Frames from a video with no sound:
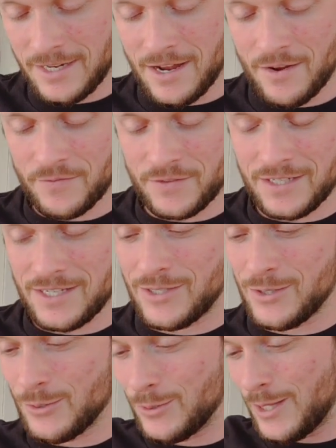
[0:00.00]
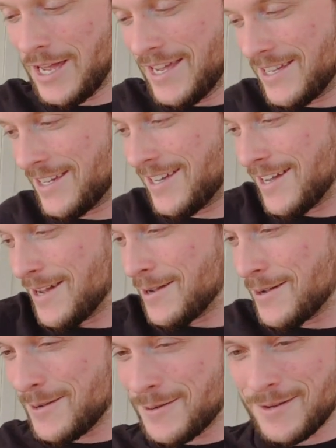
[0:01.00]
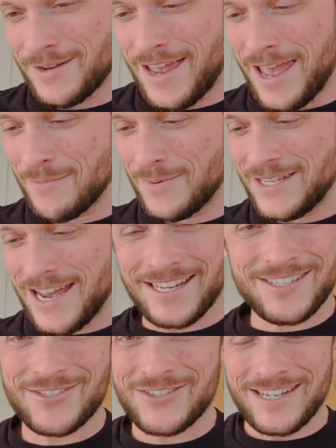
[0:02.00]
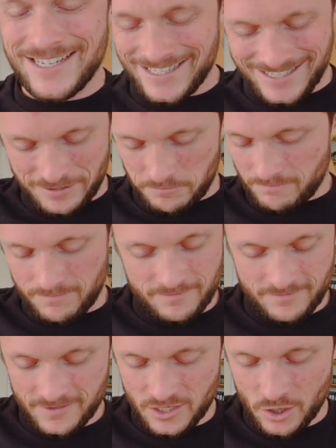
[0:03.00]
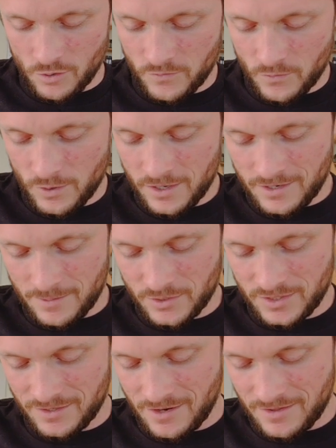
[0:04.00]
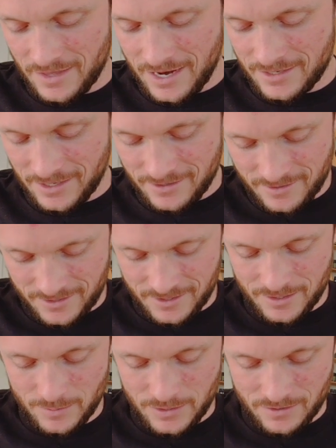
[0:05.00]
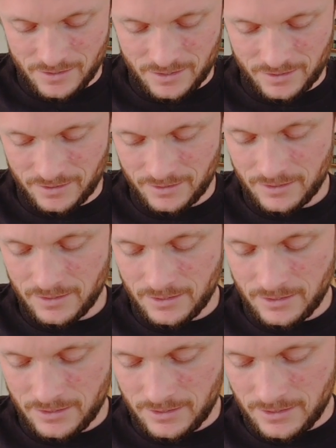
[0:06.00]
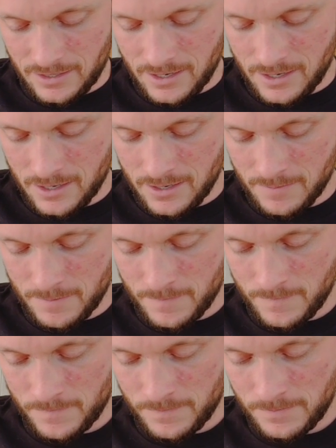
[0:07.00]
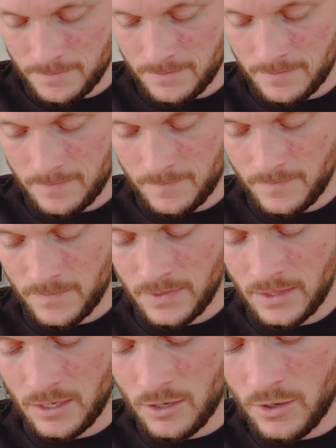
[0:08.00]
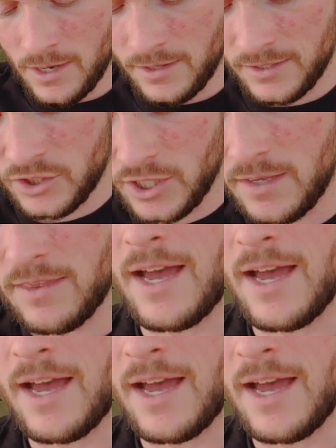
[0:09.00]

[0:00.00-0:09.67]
enough to do like ambidextrous, go for it. I'm just not that talented, to be honest. Um, all right, let's check